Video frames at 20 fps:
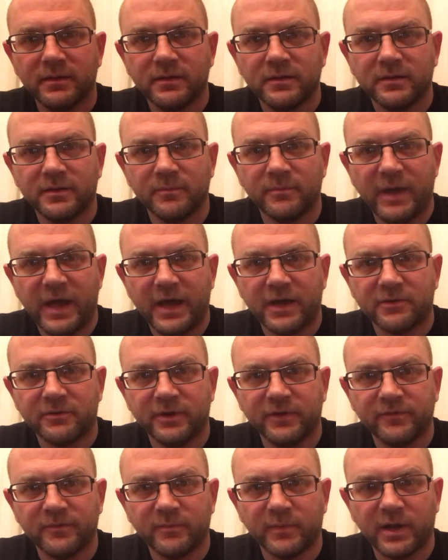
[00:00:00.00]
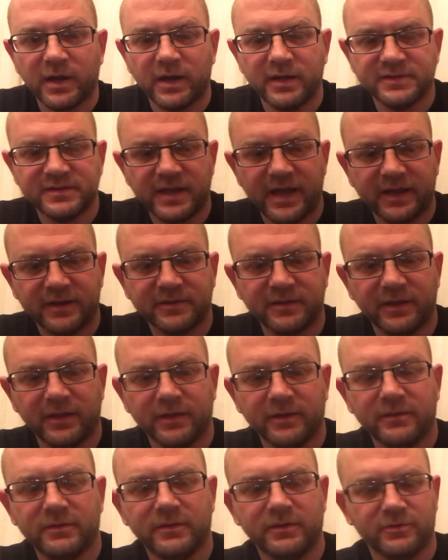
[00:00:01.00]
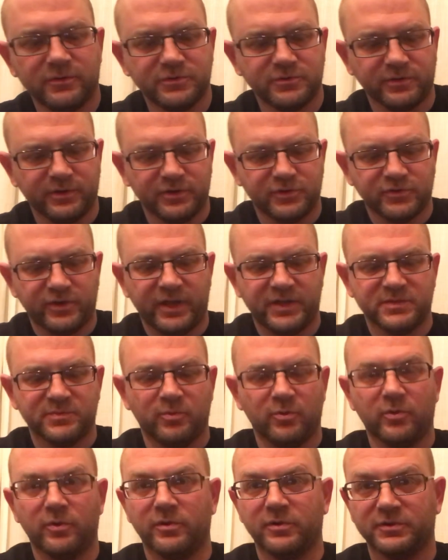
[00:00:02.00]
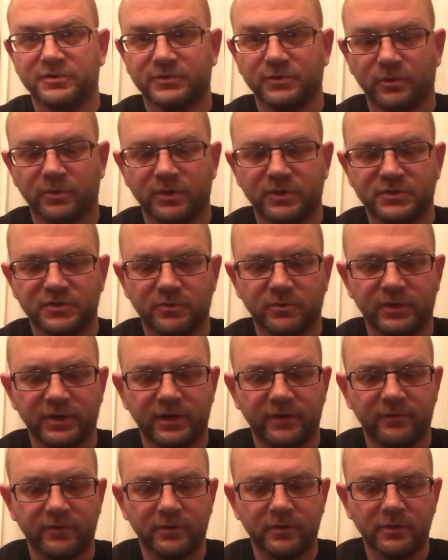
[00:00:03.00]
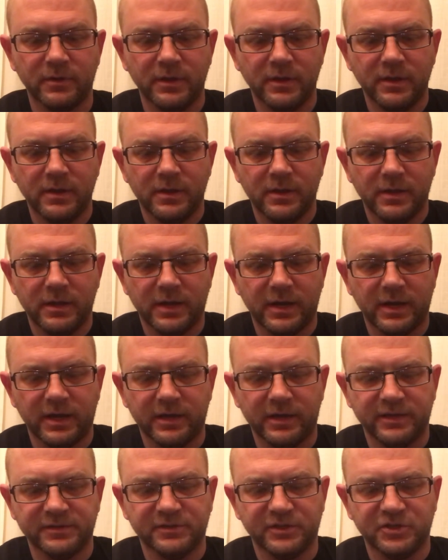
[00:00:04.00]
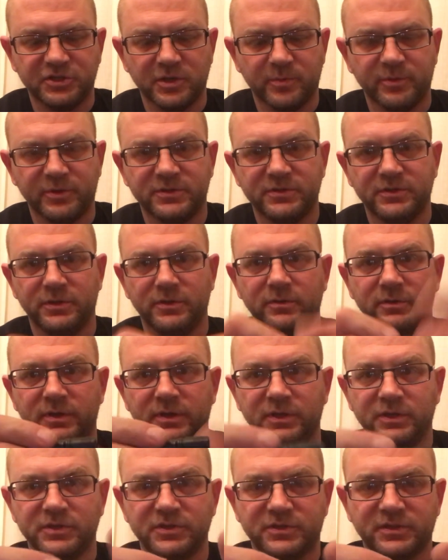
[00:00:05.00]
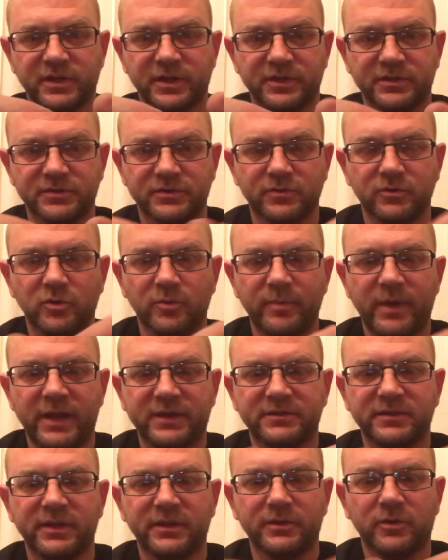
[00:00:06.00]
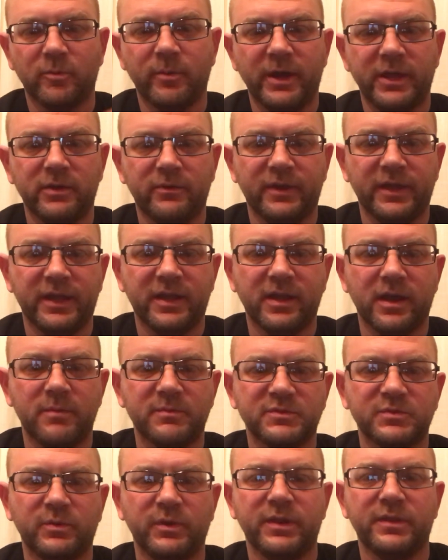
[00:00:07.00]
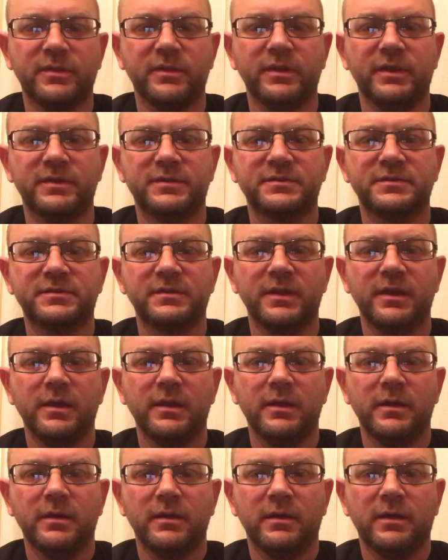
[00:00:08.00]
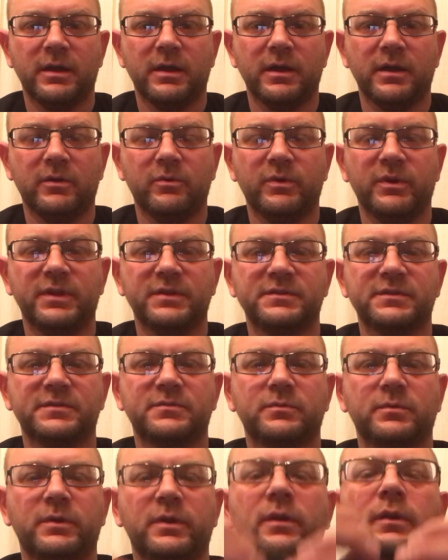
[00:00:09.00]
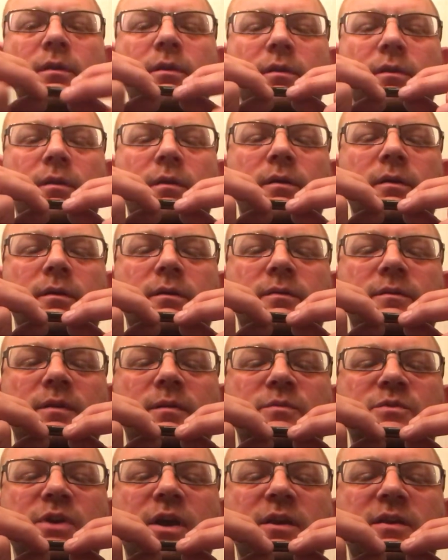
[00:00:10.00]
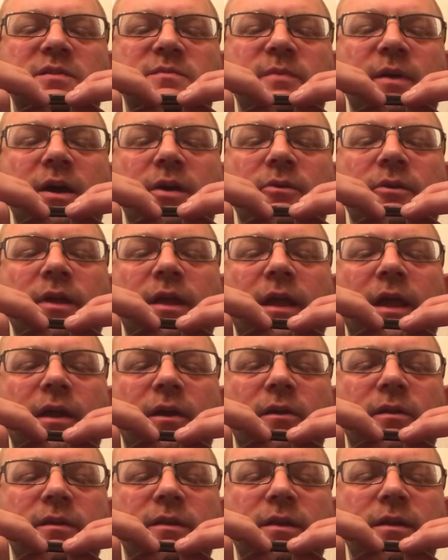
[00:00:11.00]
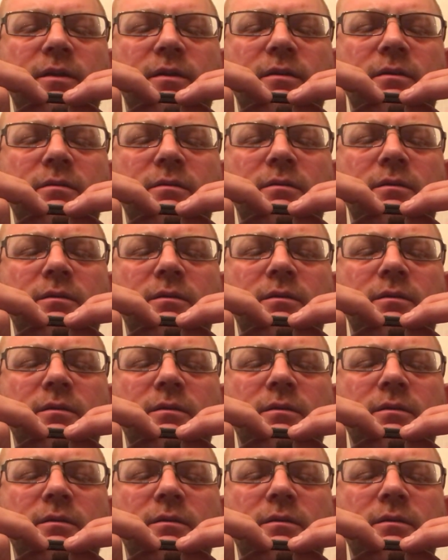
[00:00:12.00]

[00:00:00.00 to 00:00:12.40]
battery from contacting, you know, during transport or storage or whatever, as they ship it to you. And you just kind of screw it back together. Oh, by the way, it comes with this. What is this one? In some Chinese battery, Air D.